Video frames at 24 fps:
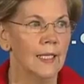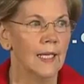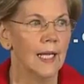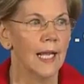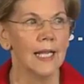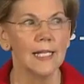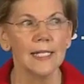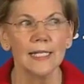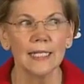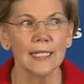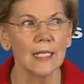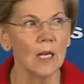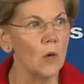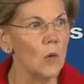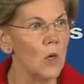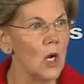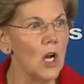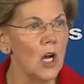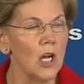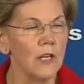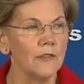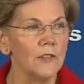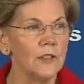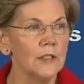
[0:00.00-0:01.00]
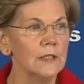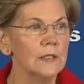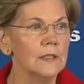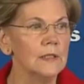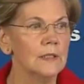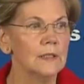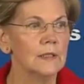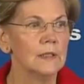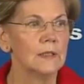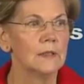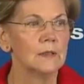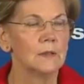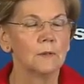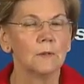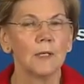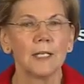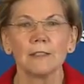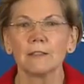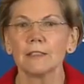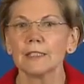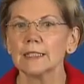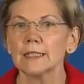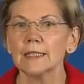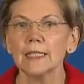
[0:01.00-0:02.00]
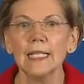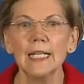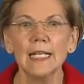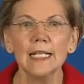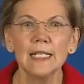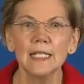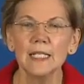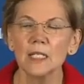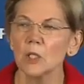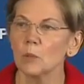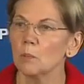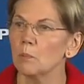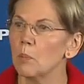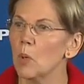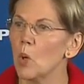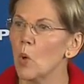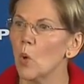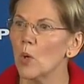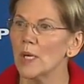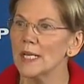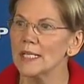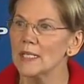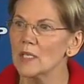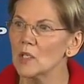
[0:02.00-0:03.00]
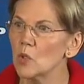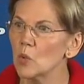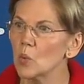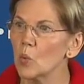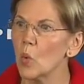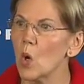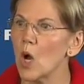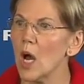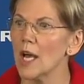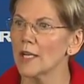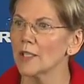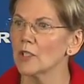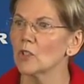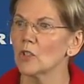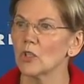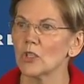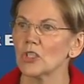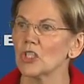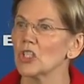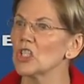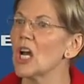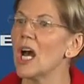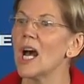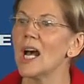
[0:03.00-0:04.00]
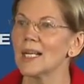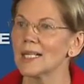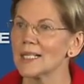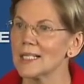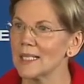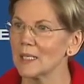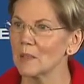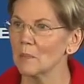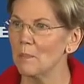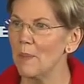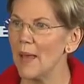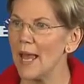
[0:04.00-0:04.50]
And so often, whether it leads to poisoned water or toxic